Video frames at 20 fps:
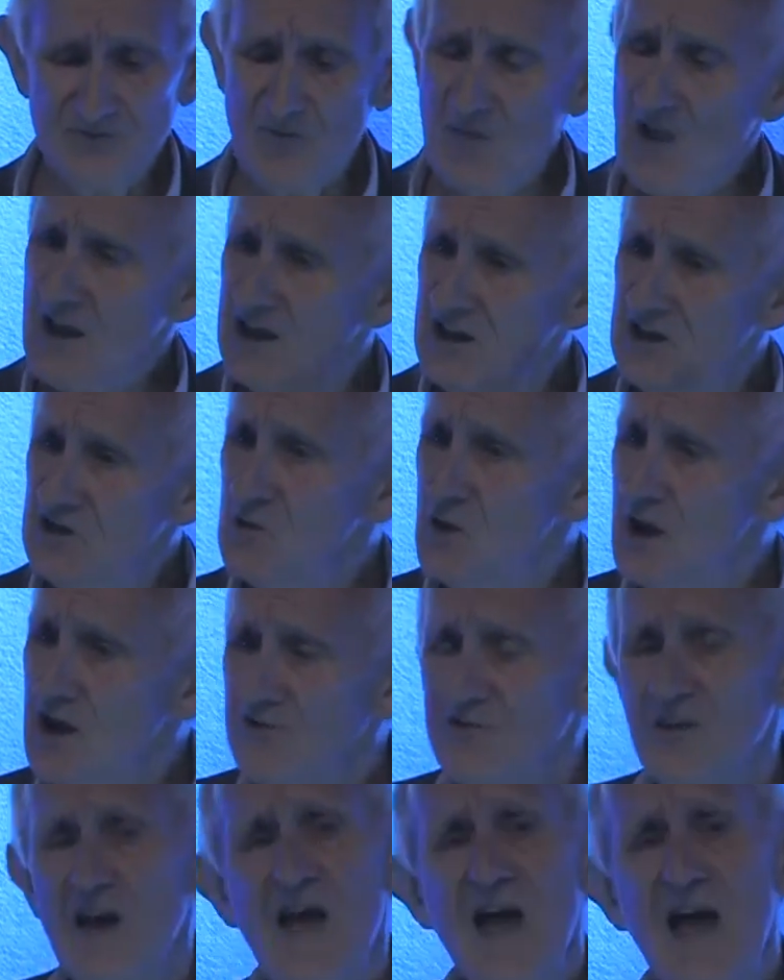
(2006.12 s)
Here you
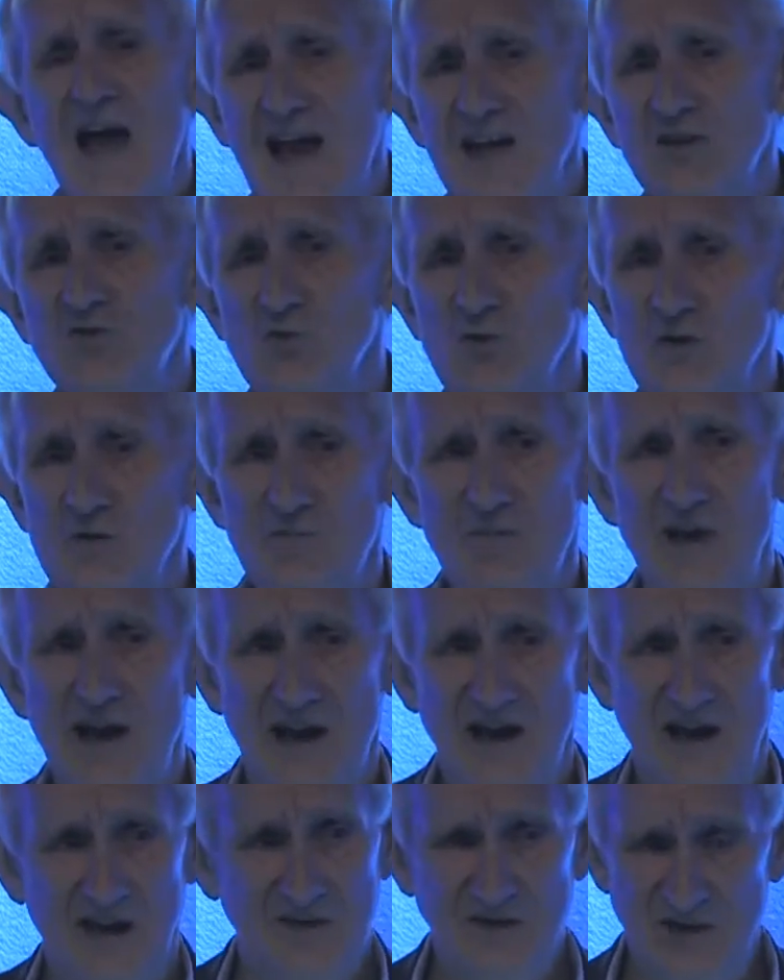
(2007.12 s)
have Edward
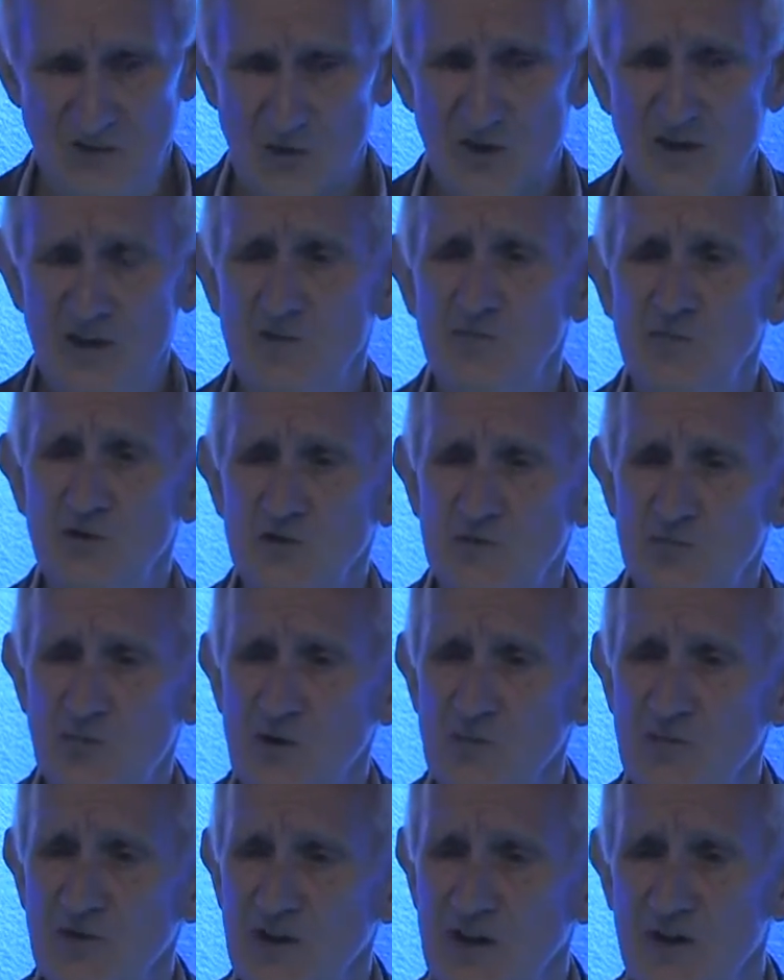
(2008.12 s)
Bear, Winnie the Pooh's
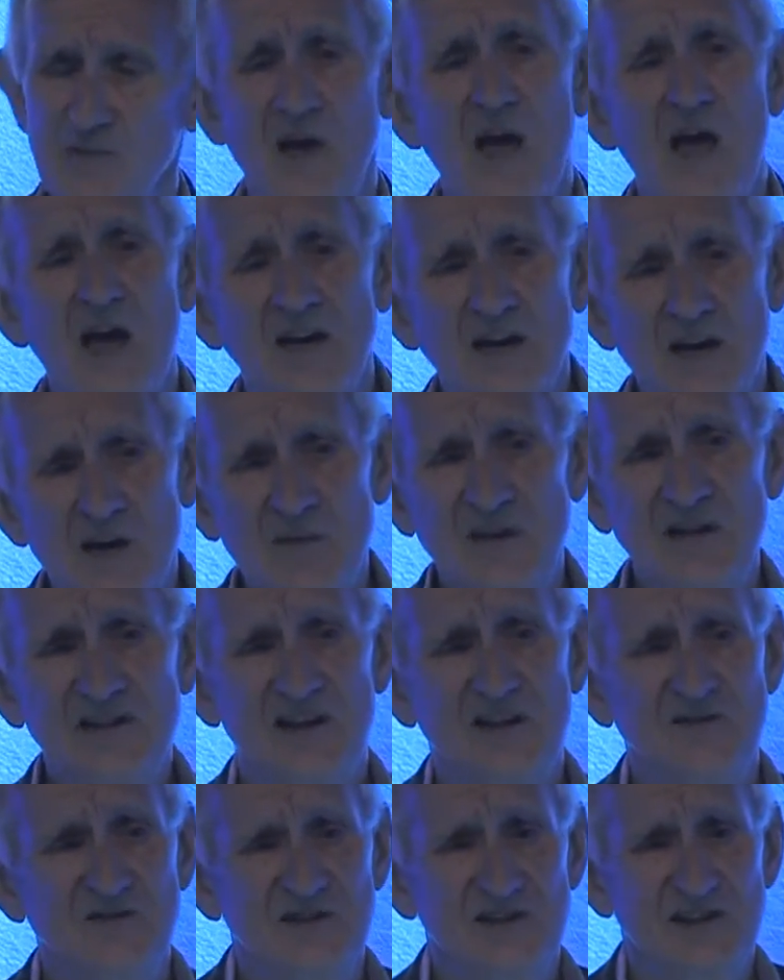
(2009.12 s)
proper name, coming
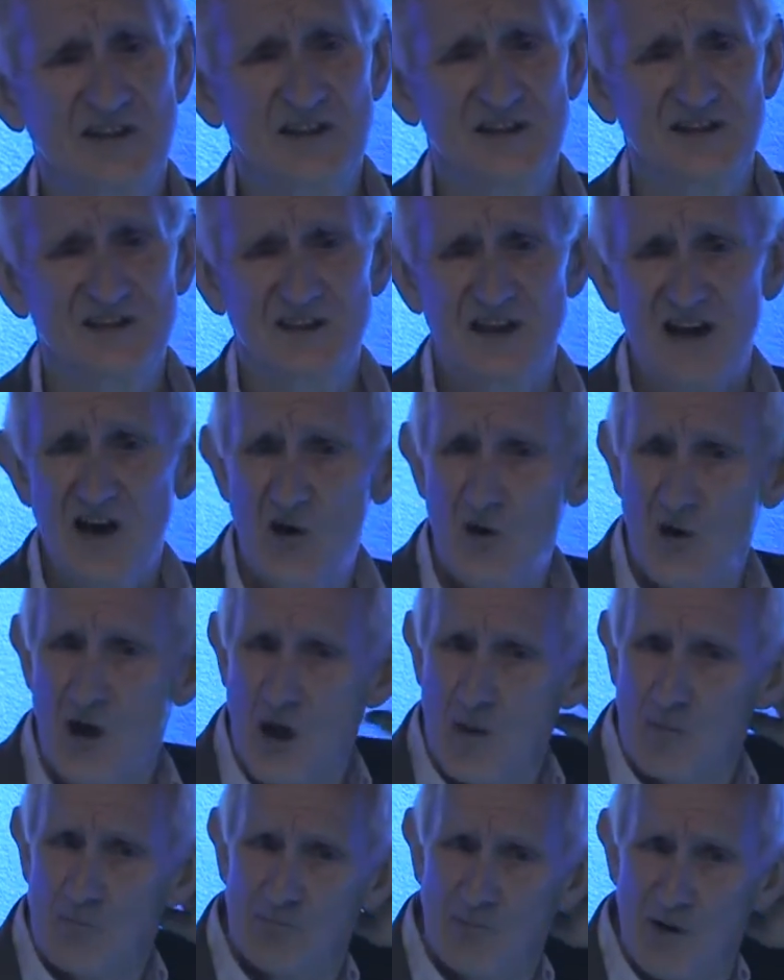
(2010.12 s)
downstairs now,
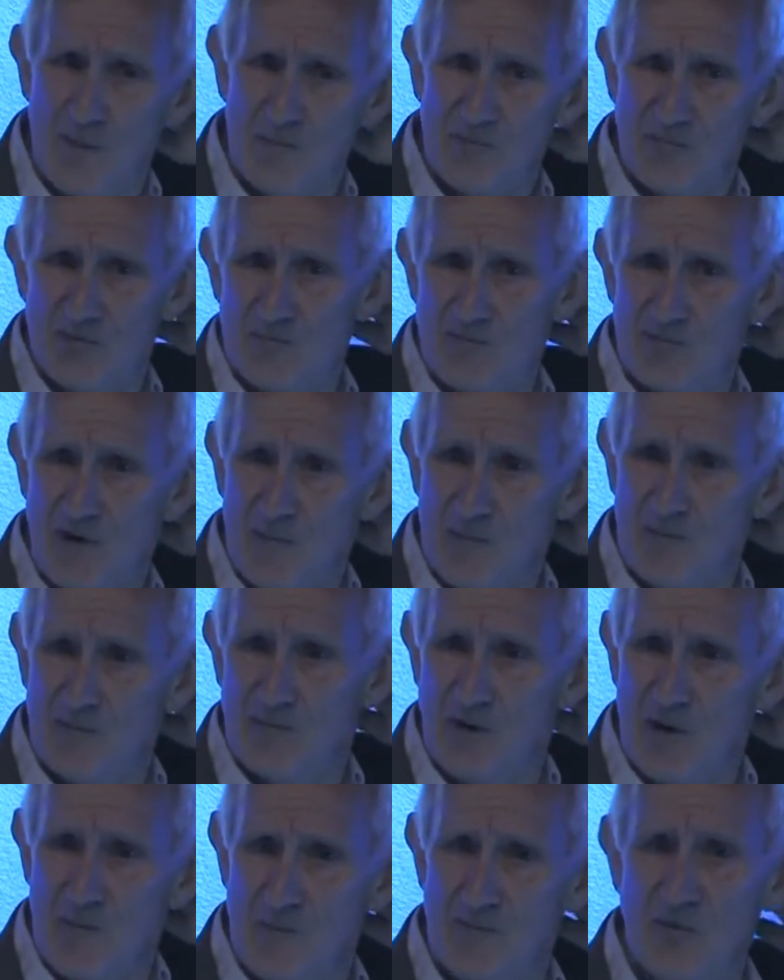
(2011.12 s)
bump, bump,
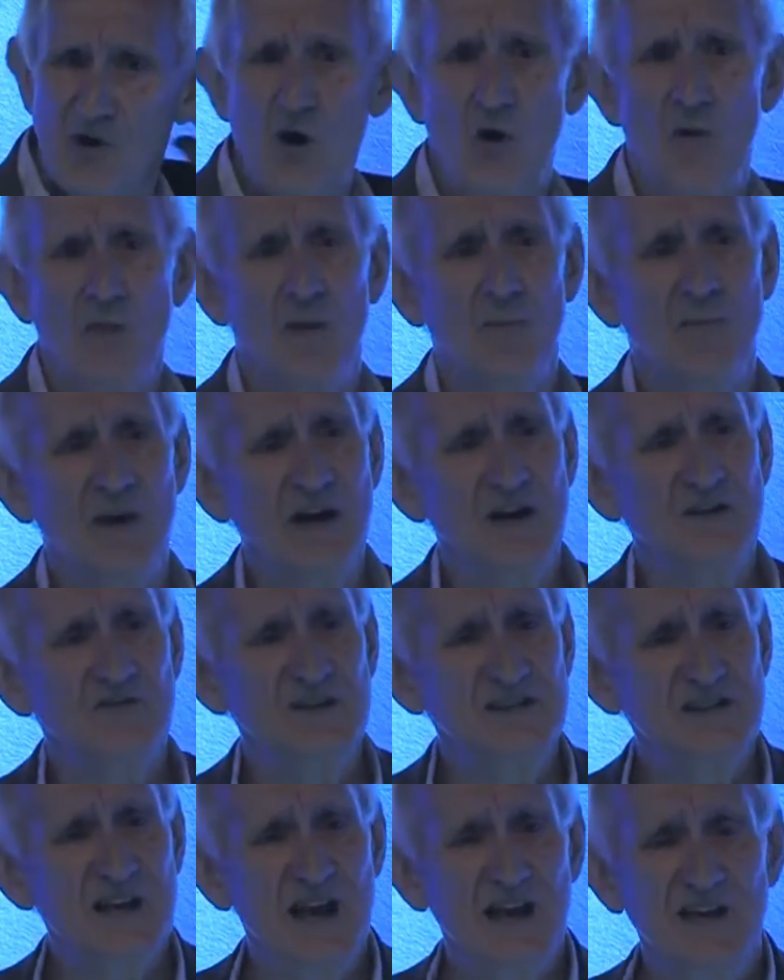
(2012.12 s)
bump, on the back of
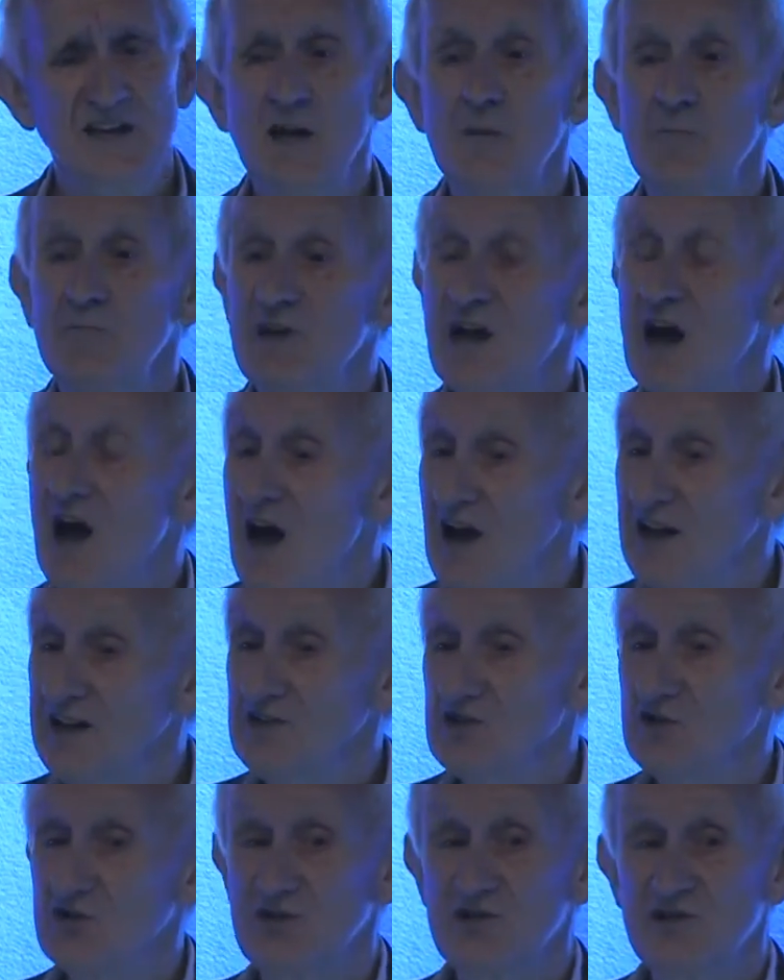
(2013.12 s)
his head
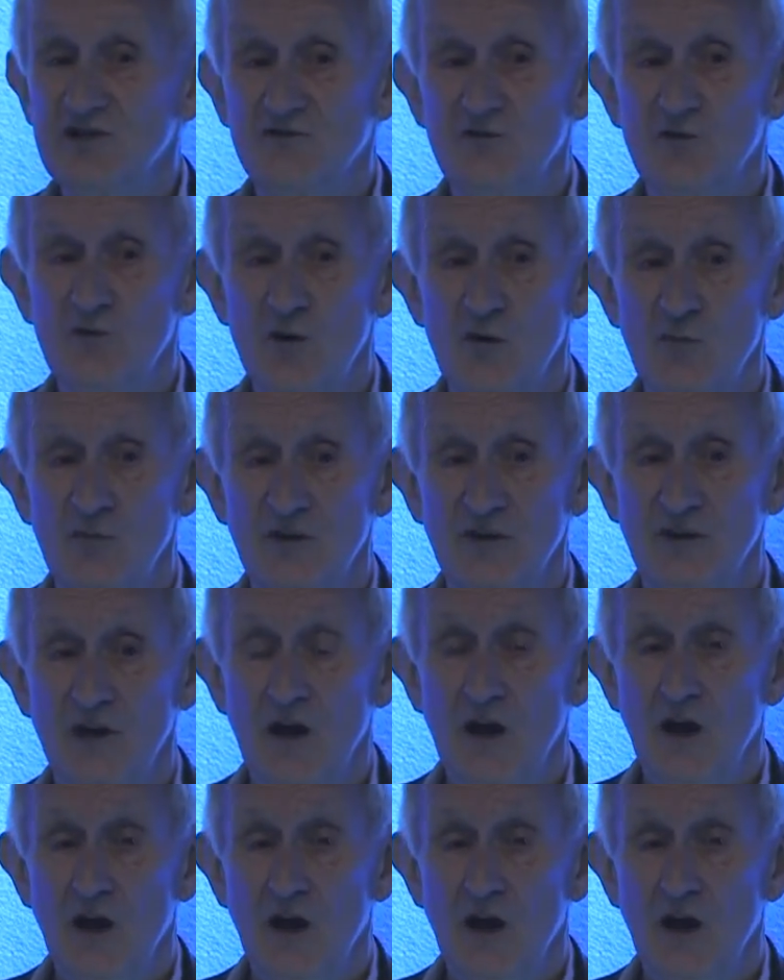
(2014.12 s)
behind Christopher Robin,